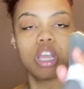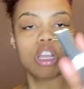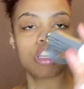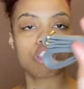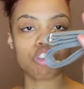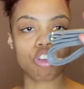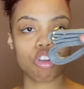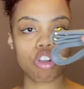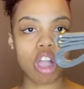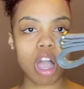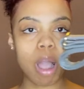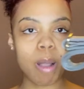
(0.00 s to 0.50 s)

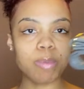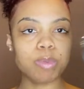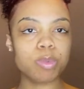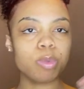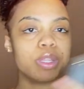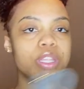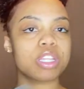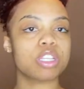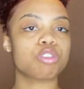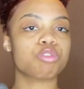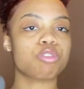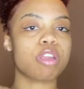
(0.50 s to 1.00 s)
So it comes
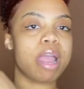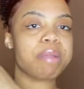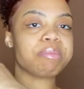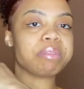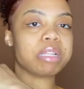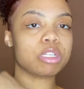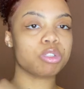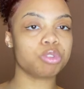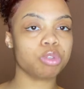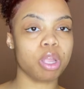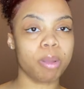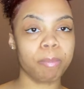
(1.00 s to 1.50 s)
with a strap
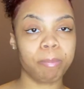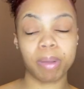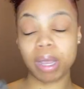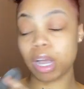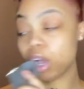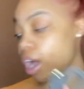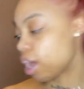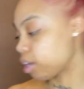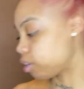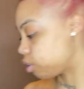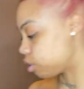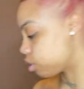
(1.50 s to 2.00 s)
that you can put
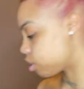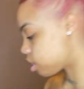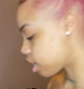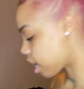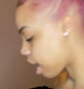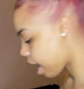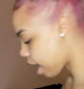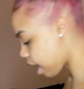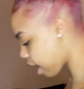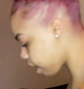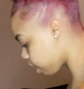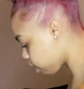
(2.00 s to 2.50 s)
on your
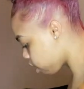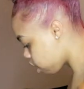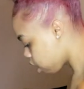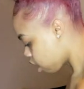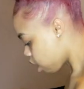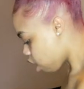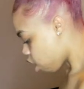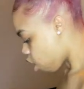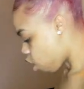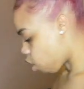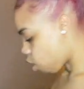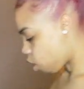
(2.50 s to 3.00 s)
side,
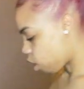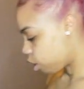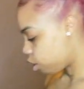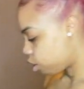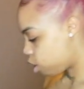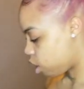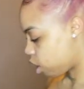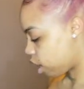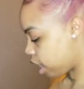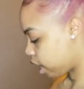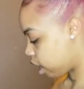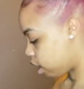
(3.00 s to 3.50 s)
or you
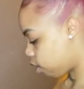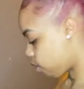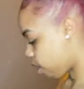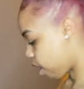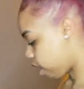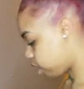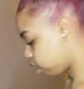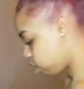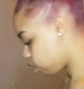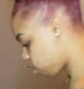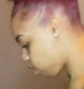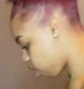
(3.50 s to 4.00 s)
know, like a
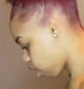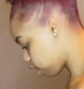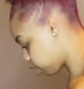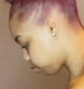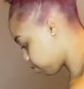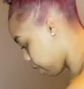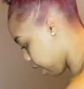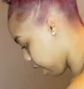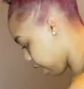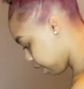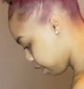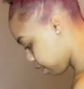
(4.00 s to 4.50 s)
regular
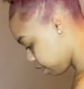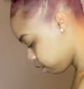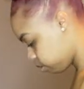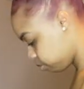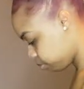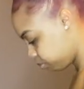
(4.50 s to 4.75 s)
crossbody.